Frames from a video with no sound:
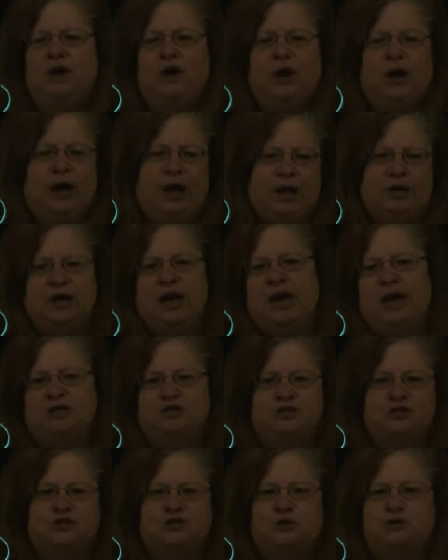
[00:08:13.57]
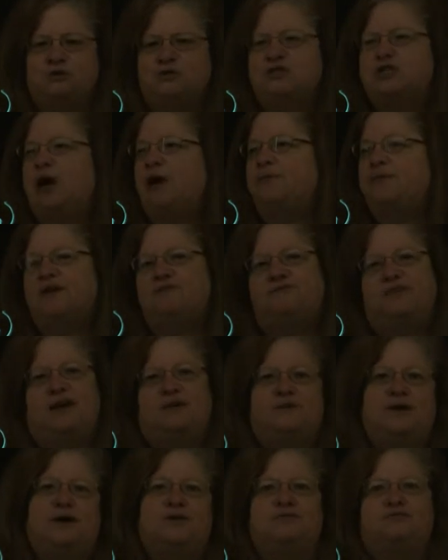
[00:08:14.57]
And as it turns out, they
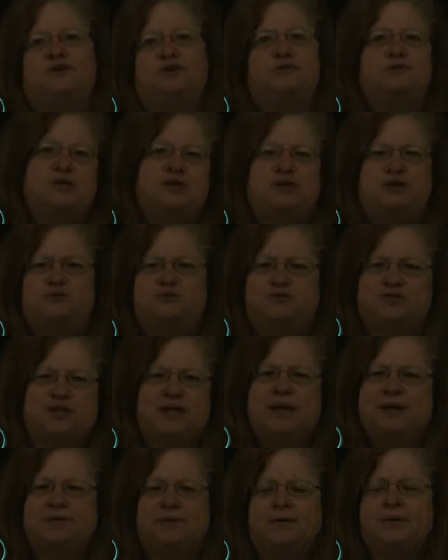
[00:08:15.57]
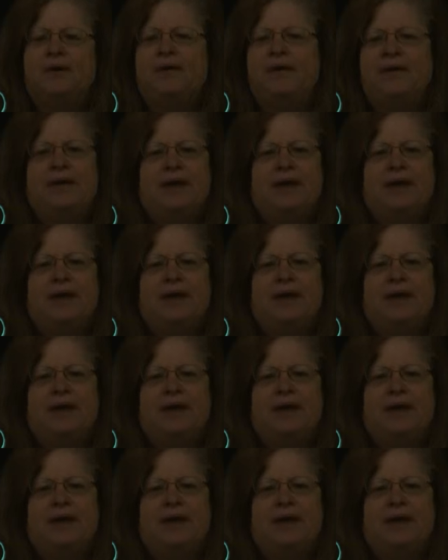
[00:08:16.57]
found out a few years later